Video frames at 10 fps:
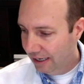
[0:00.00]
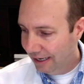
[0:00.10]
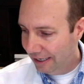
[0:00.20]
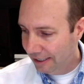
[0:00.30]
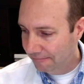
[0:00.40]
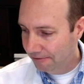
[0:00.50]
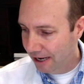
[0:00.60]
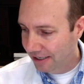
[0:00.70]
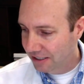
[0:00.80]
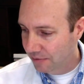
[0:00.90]
um,
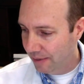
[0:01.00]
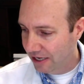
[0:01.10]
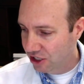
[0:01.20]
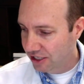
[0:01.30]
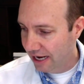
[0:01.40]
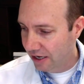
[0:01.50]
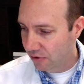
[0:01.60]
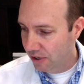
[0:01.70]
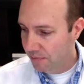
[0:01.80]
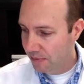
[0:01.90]
constipation,
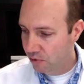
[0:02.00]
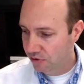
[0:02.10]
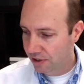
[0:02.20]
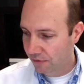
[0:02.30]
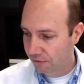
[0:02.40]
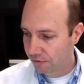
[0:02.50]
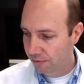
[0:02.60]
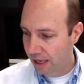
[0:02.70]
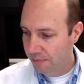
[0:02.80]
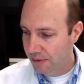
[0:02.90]
diarrhea, people who suffer from
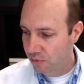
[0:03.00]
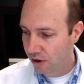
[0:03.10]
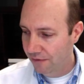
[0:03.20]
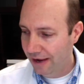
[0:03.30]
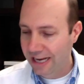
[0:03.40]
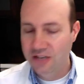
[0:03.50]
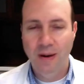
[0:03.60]
that, people who have H.